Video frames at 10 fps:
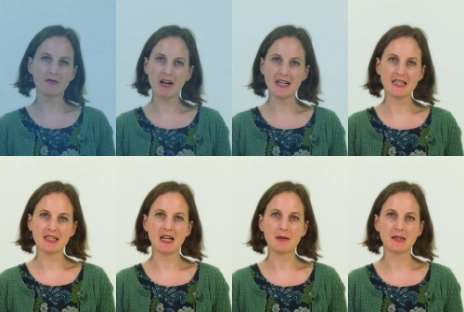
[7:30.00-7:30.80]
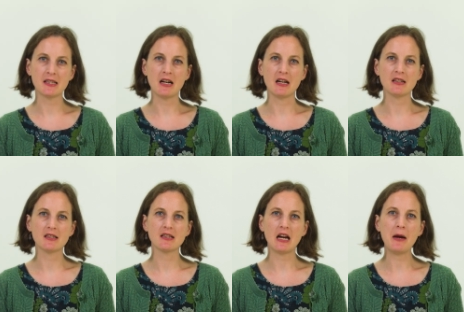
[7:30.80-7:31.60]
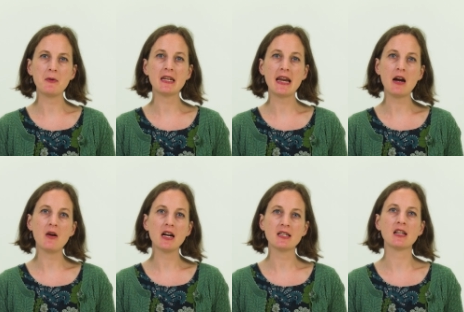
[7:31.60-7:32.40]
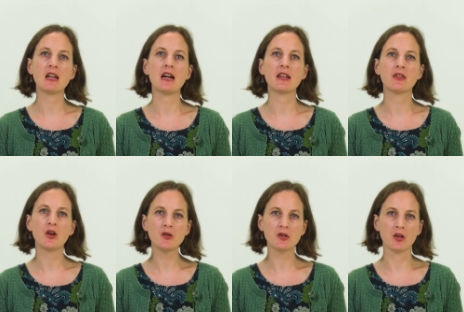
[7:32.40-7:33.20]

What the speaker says: the writing time starts, I would now underline those